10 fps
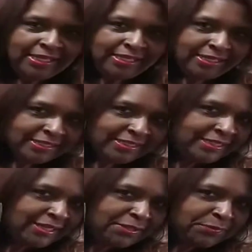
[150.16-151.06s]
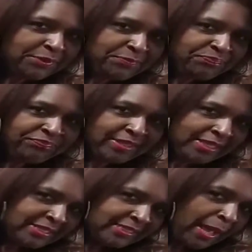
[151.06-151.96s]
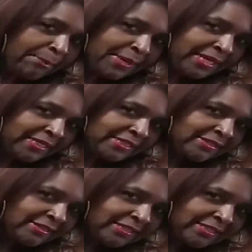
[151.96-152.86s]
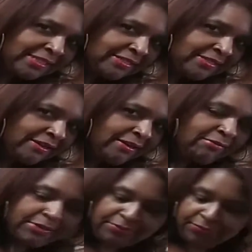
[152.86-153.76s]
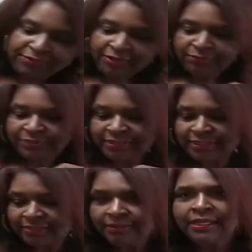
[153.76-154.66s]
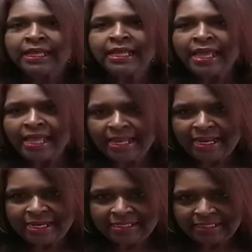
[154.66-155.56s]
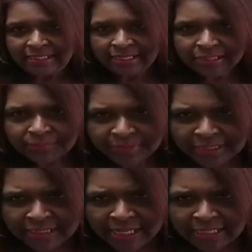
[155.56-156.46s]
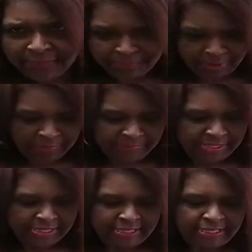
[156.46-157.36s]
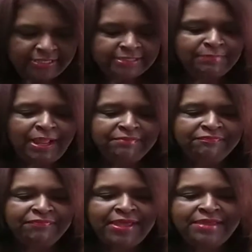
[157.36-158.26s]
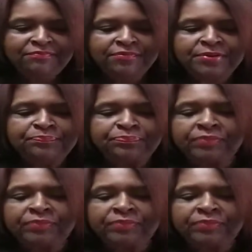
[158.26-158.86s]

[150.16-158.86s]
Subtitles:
Here's the other one. See how big these cookies is, y'all? I don't even know if y'all can really get this. And the other one that he bought me is my favorite